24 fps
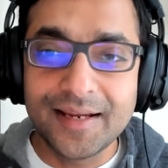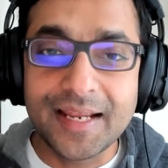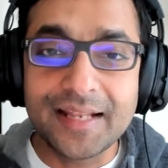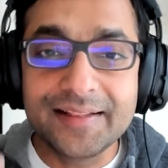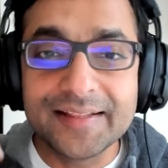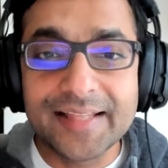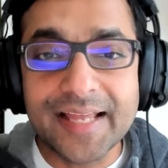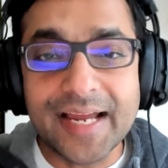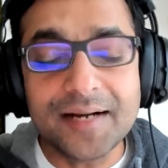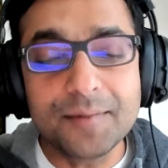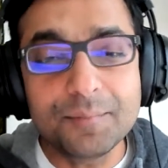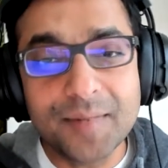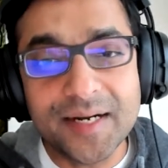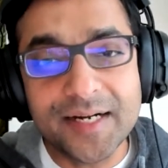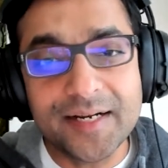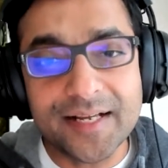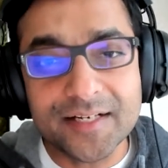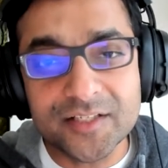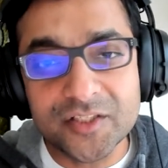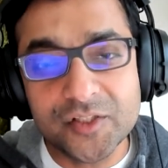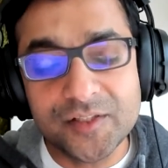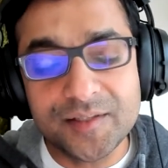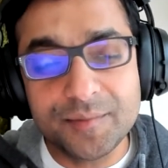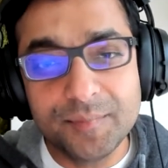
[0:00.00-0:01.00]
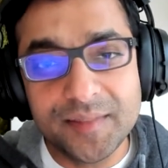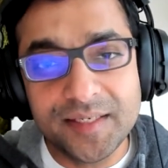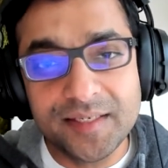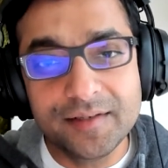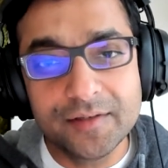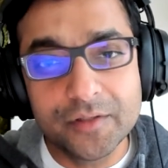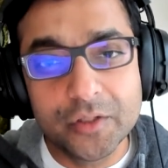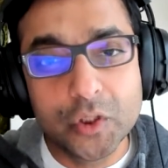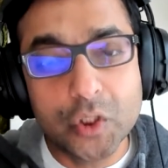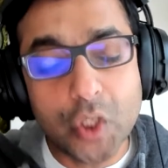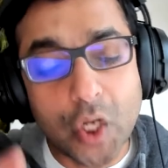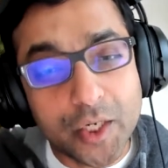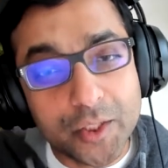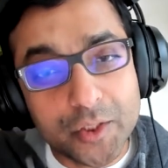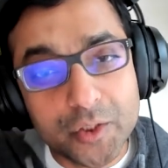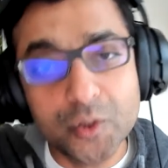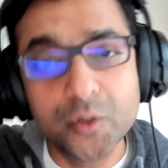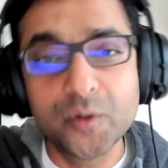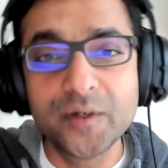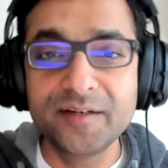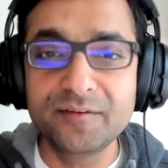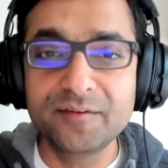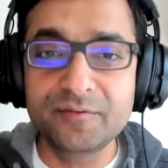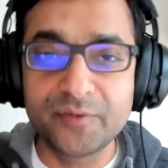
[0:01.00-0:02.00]
And that might actually mean not
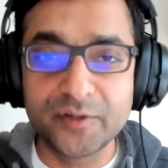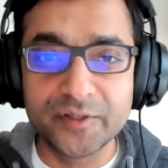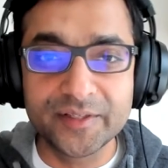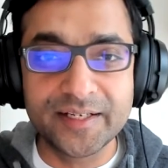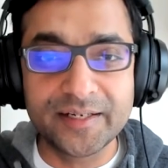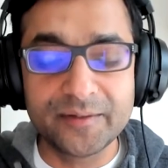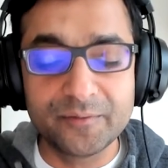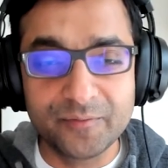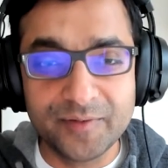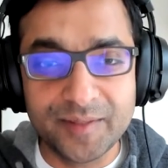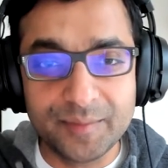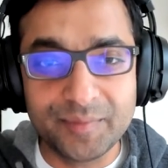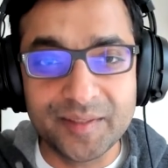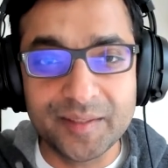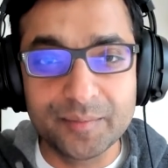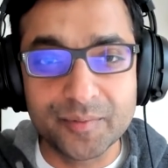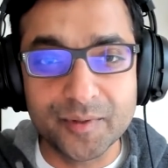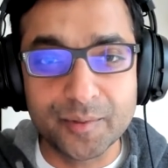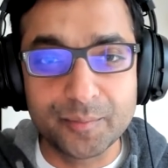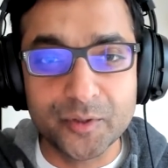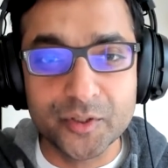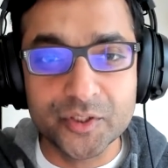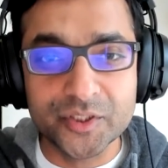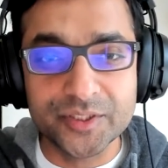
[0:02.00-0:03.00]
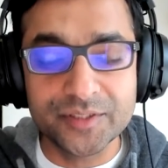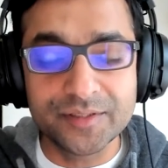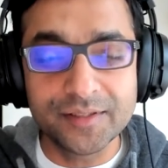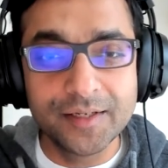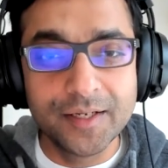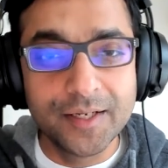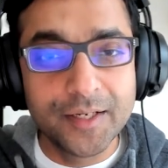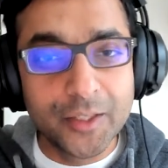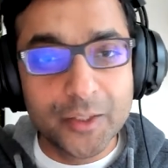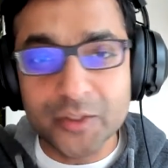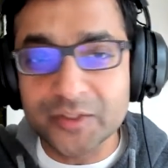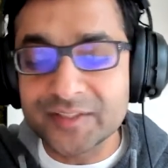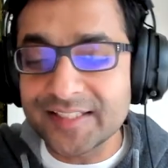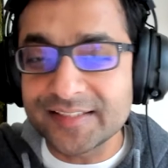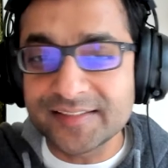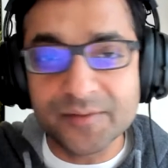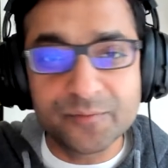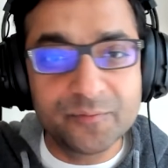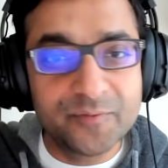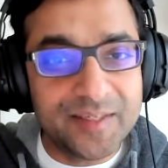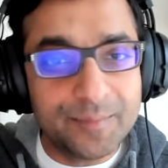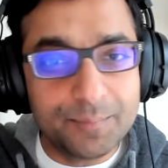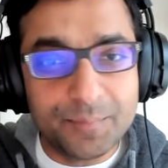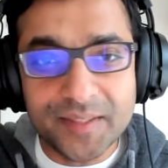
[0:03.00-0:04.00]
going for that VP promotion because as a
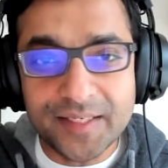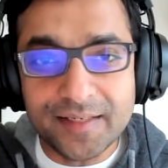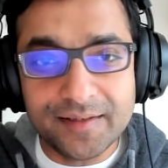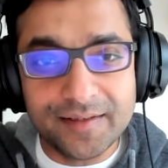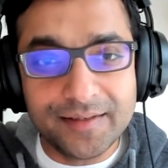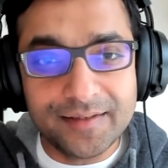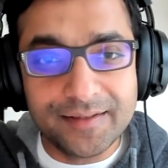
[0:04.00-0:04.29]
VP,